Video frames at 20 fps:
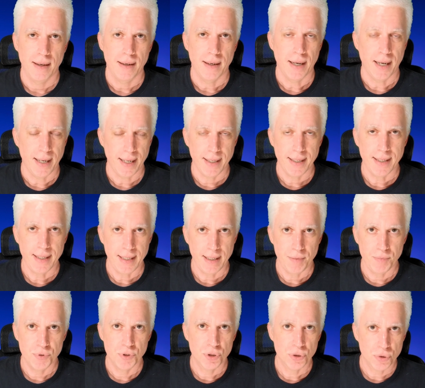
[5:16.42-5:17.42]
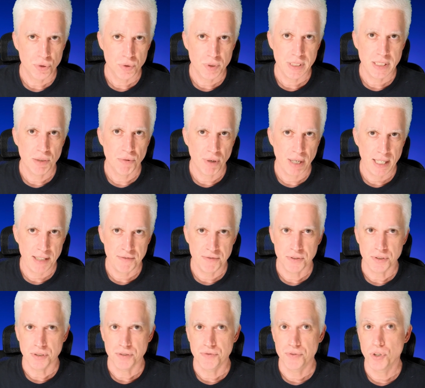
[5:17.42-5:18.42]
I am truly
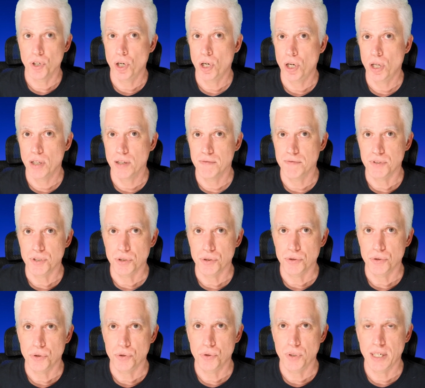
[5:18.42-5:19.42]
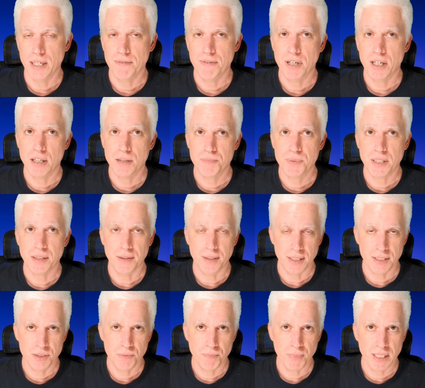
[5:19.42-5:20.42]
grateful for all of you who have helped
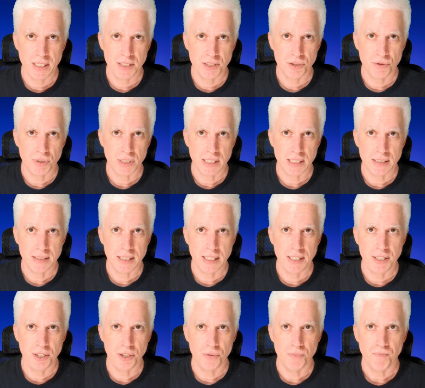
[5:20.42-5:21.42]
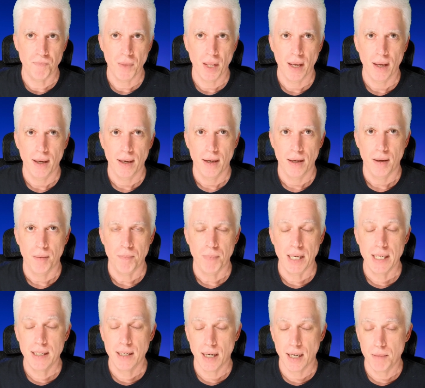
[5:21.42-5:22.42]
this ministry continue.
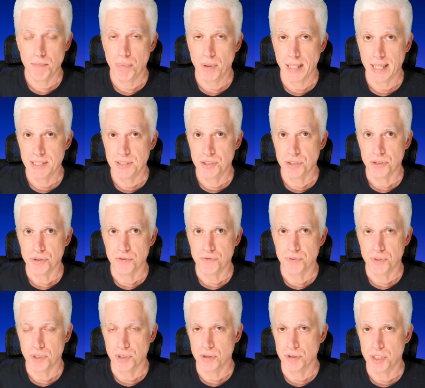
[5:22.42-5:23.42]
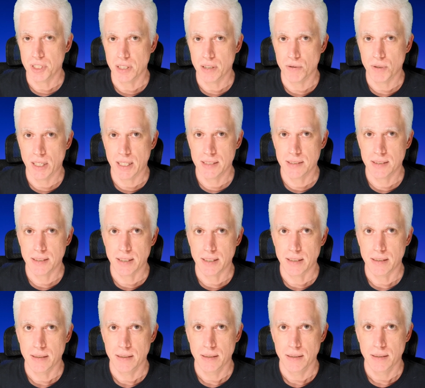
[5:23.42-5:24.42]
May God bless you for your
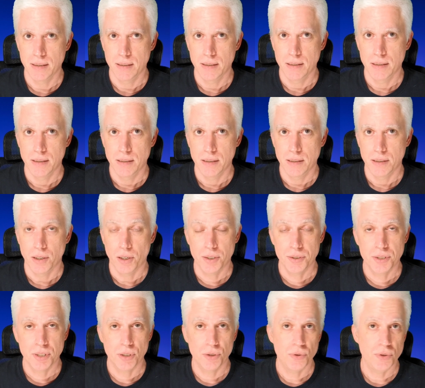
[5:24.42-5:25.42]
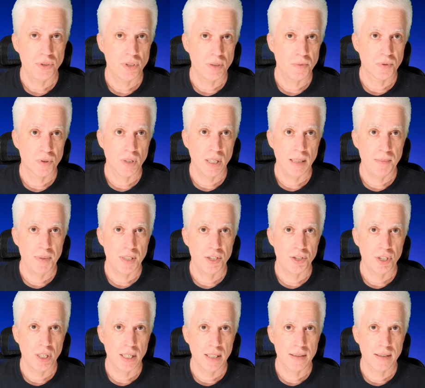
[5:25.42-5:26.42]
generosity. Also, subscribe to the
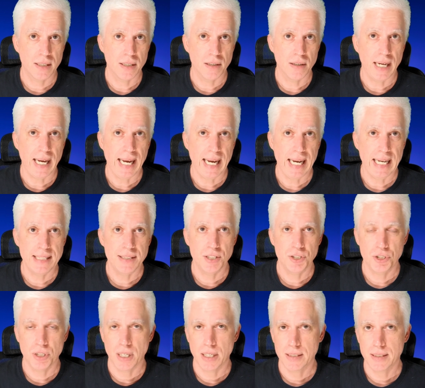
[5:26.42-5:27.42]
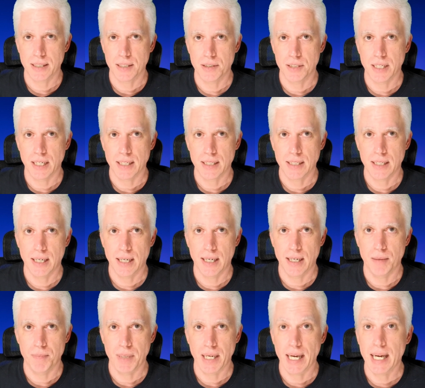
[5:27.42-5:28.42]
Shock Letter at
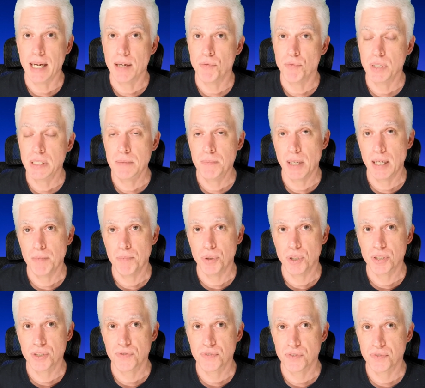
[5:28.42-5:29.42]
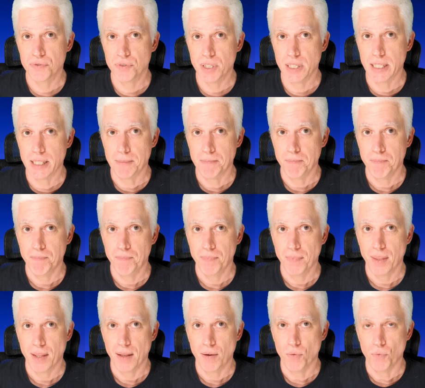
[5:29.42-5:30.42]
theshockletter.com and read my books for free
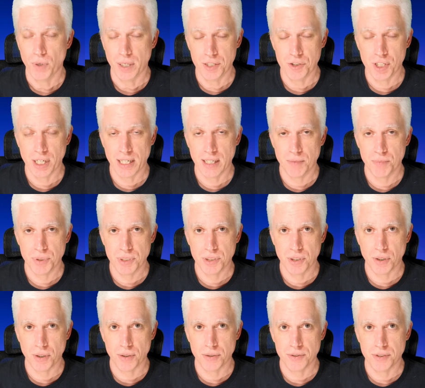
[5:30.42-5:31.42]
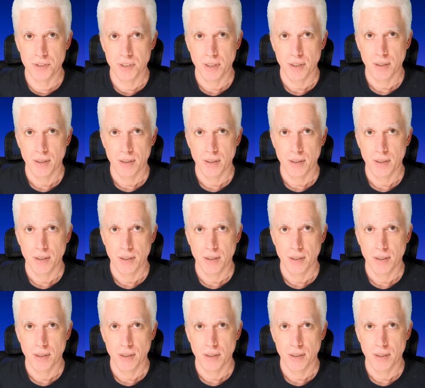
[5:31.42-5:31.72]
When Jacob Returns